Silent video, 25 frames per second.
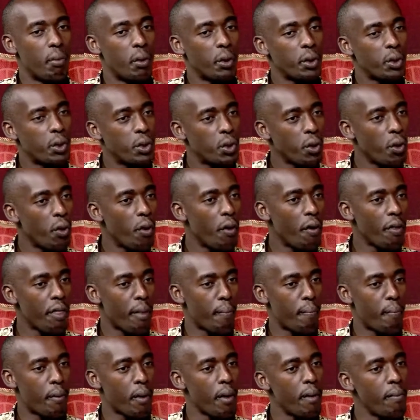more so,
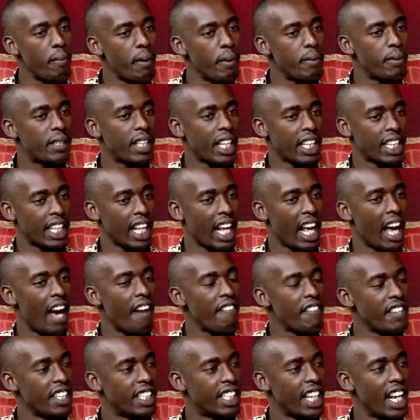the problems that they
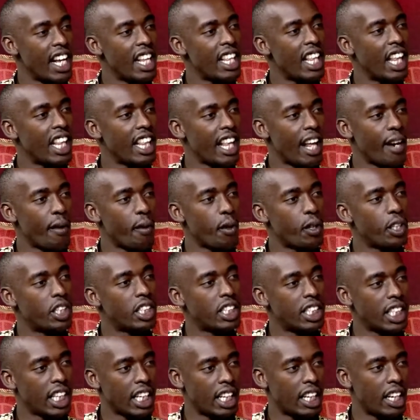have is either they are not
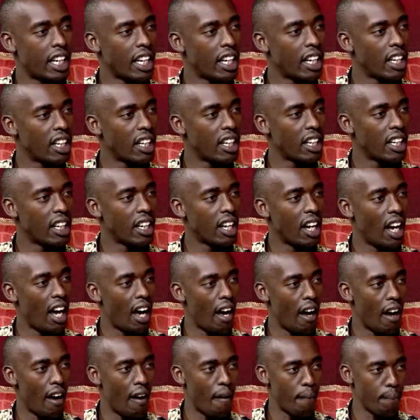seeking
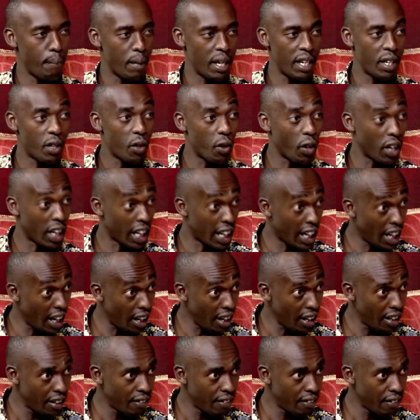medical care,